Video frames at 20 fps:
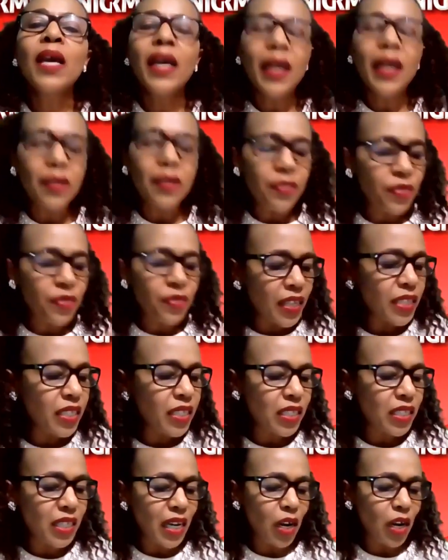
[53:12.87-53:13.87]
And this
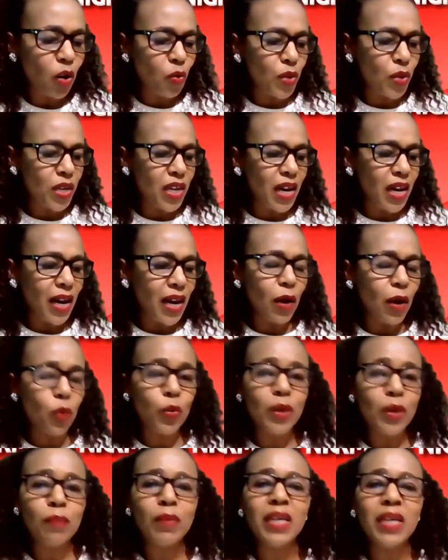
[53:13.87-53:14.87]
is how we are,
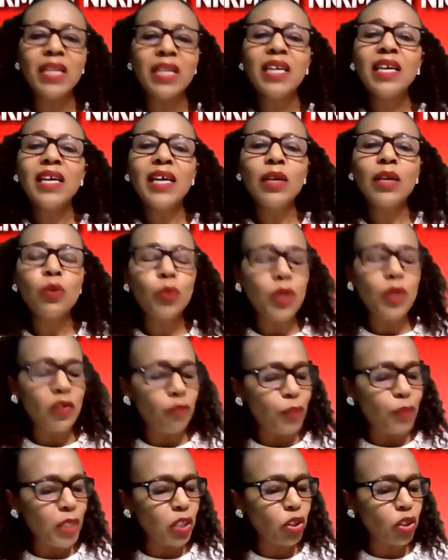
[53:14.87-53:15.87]
women. And
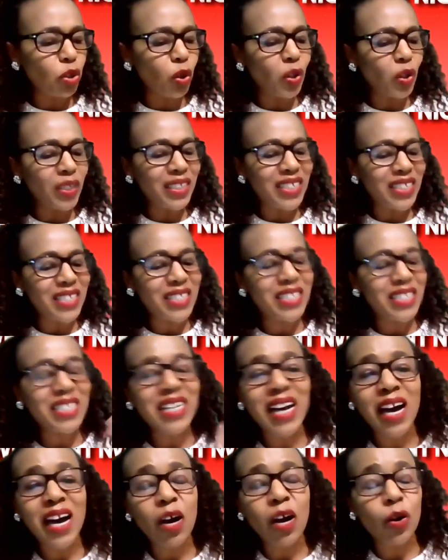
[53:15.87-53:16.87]
we've been told it's
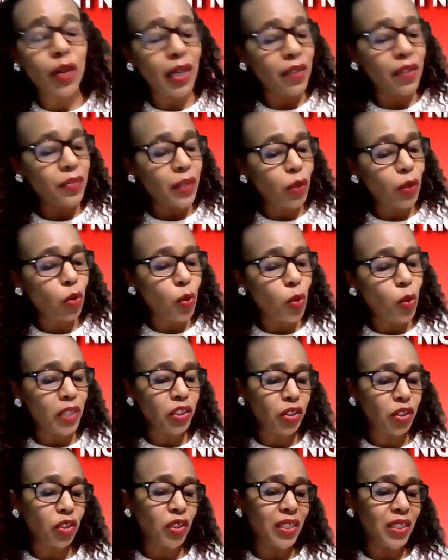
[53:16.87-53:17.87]
now. And the
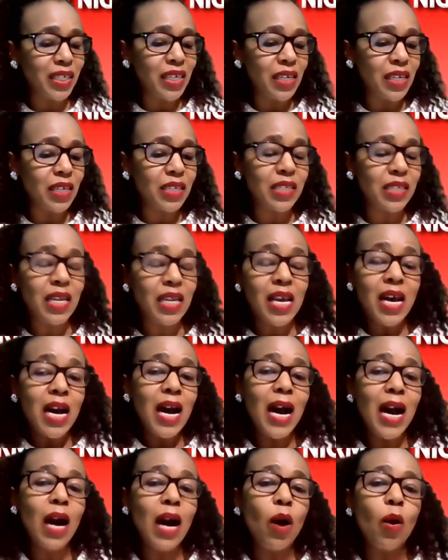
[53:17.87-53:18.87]
question is,
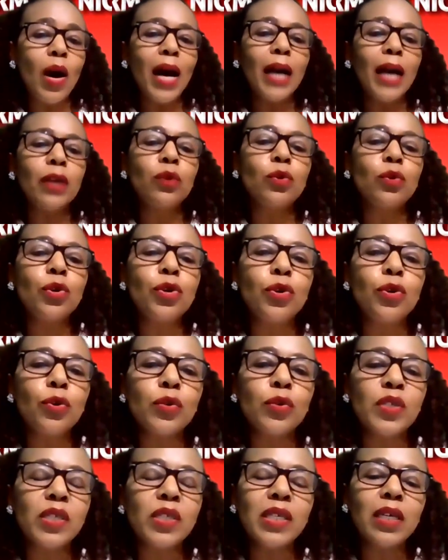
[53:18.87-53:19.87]
how are you
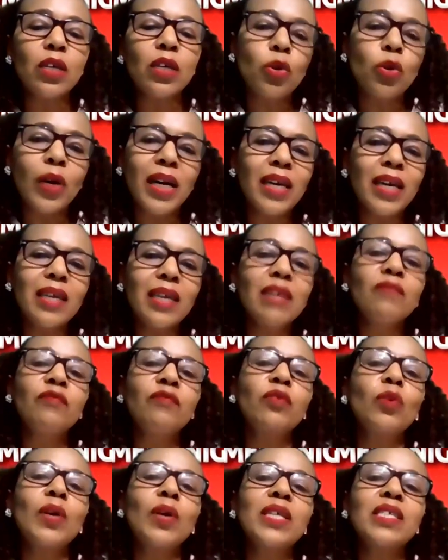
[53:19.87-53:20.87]
using your
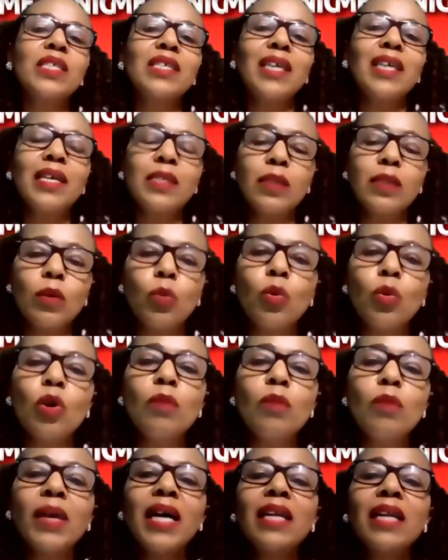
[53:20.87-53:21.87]
influence as a
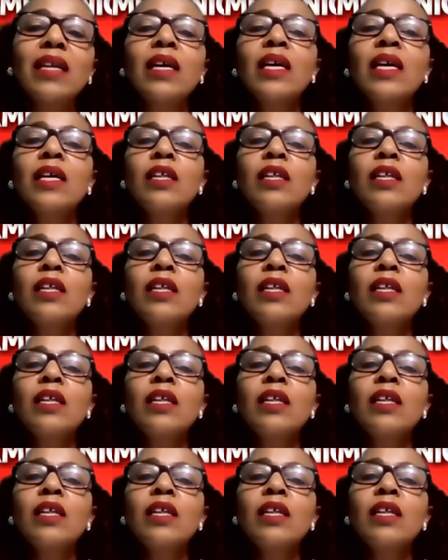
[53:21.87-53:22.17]
woman?